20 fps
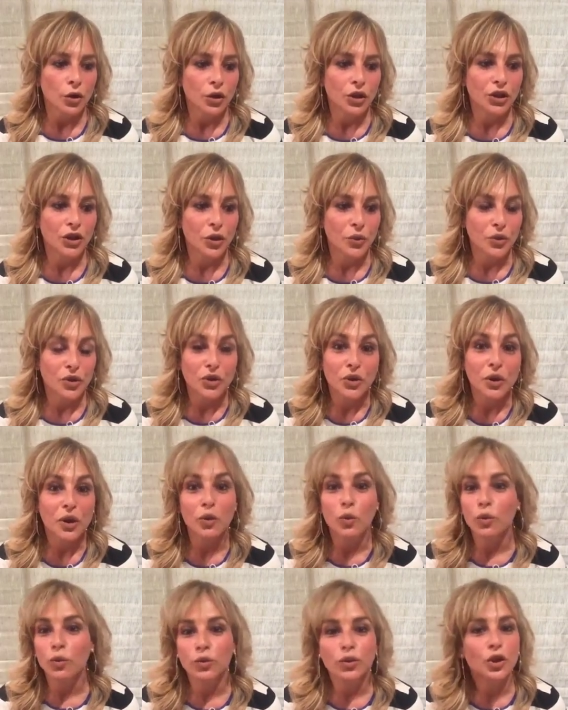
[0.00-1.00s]
you know,
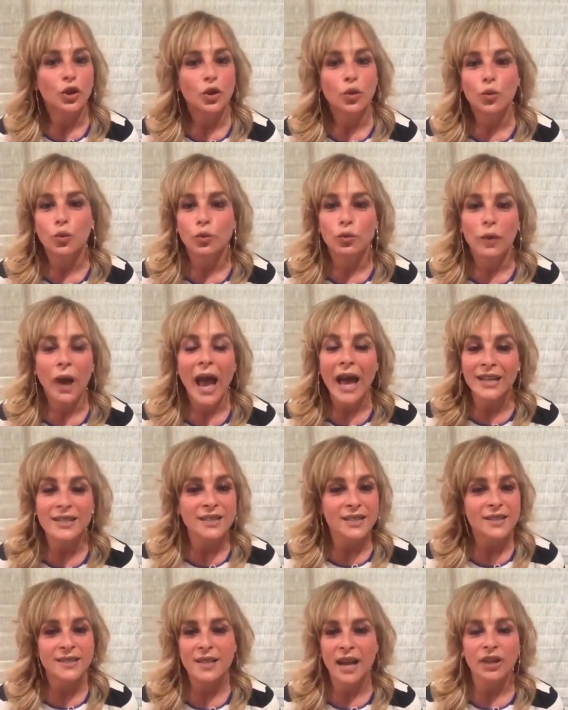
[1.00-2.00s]
your, your
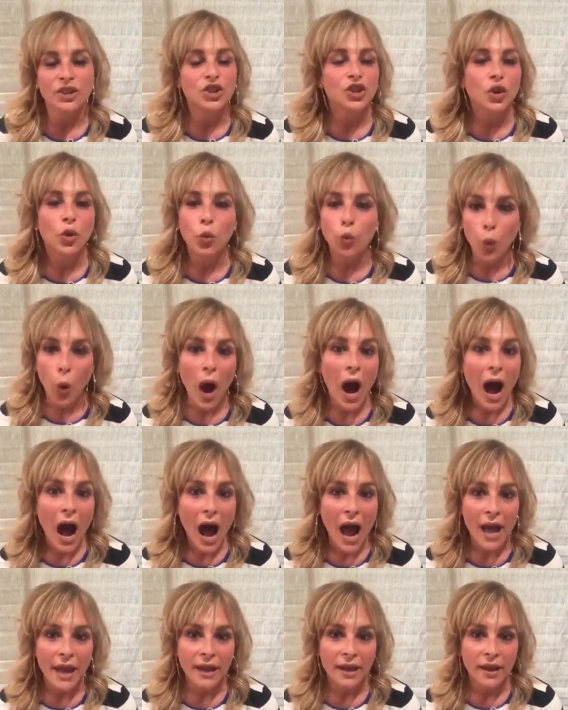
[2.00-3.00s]
existential
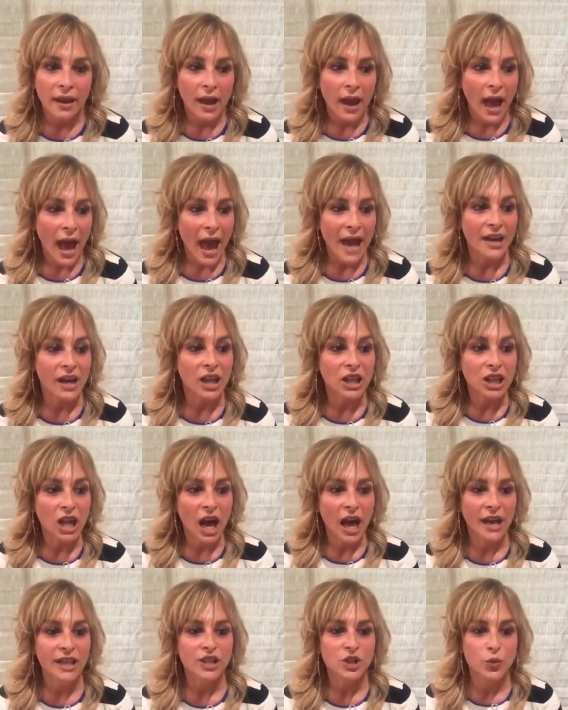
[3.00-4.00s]
why and
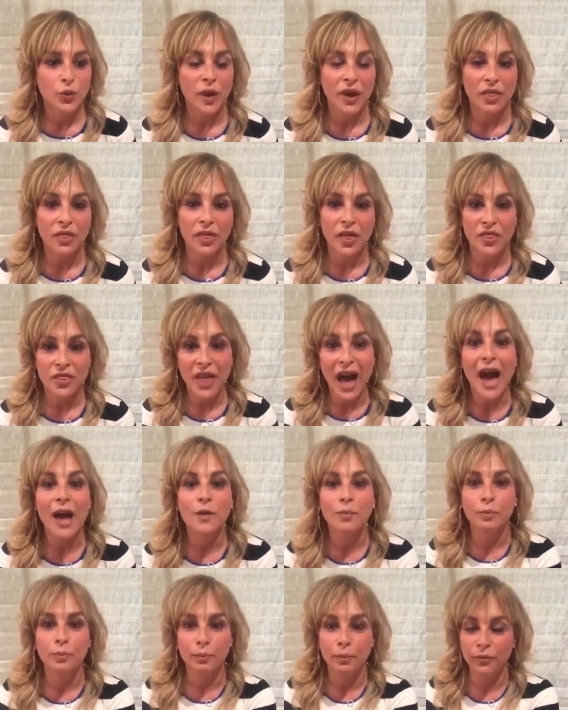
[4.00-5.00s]
aligns with
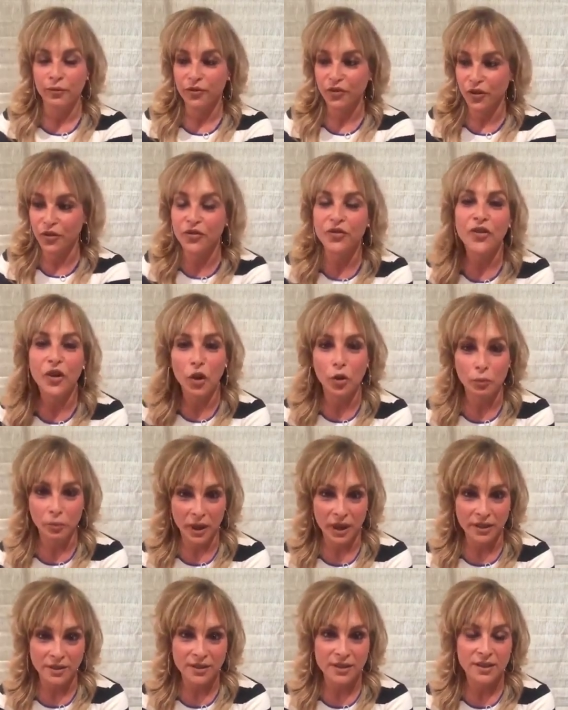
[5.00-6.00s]
that
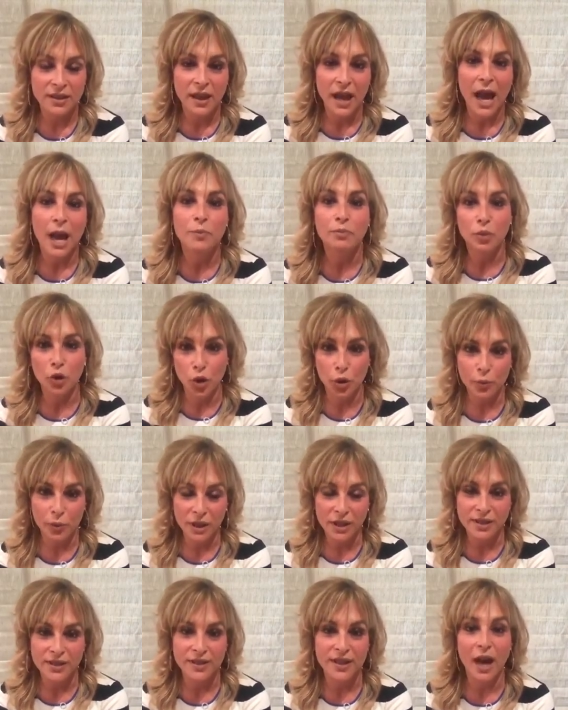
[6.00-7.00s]
fulfillment and
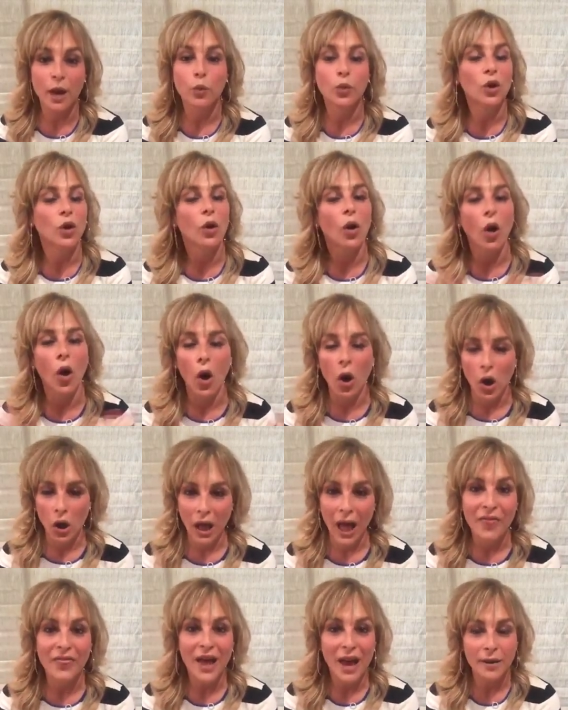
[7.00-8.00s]
purpose that we're
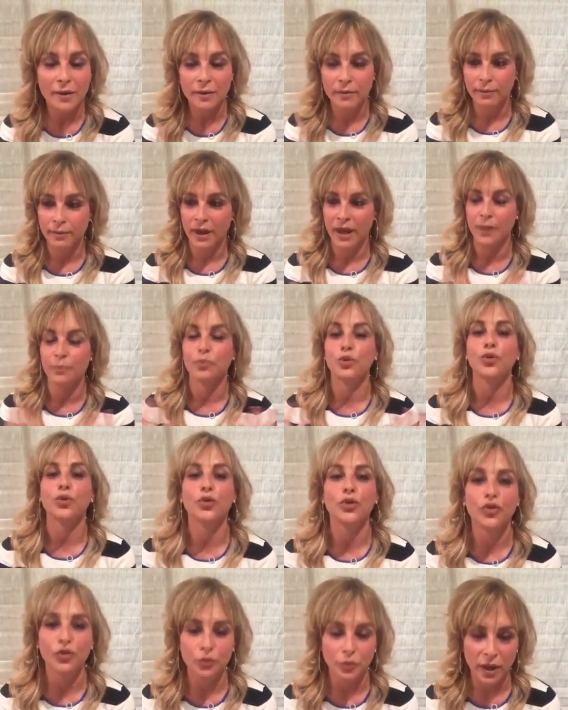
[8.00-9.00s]
all, and that
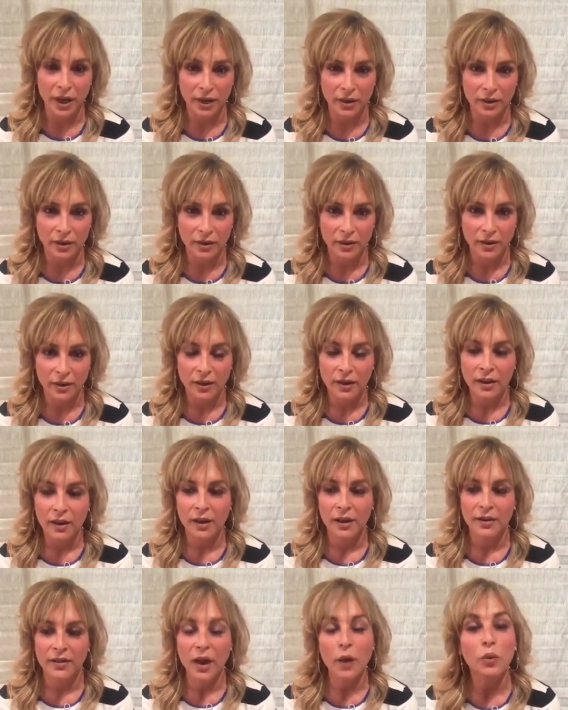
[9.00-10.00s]
improvement
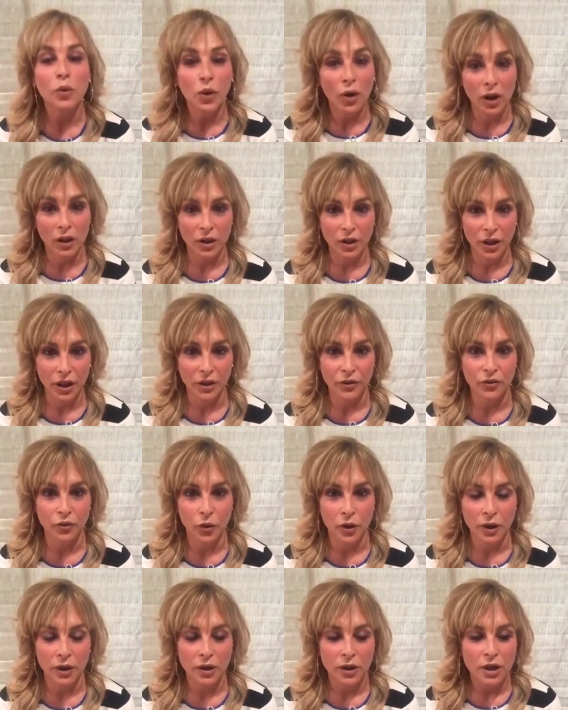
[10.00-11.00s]
that we're all looking
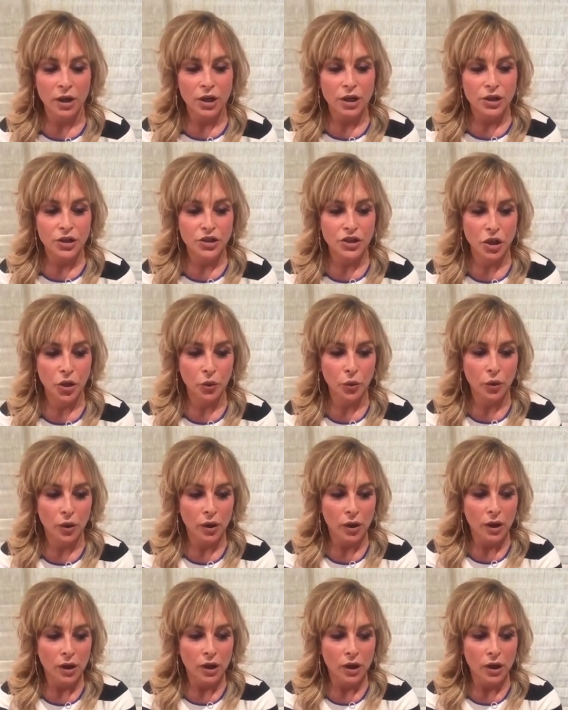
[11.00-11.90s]
for. So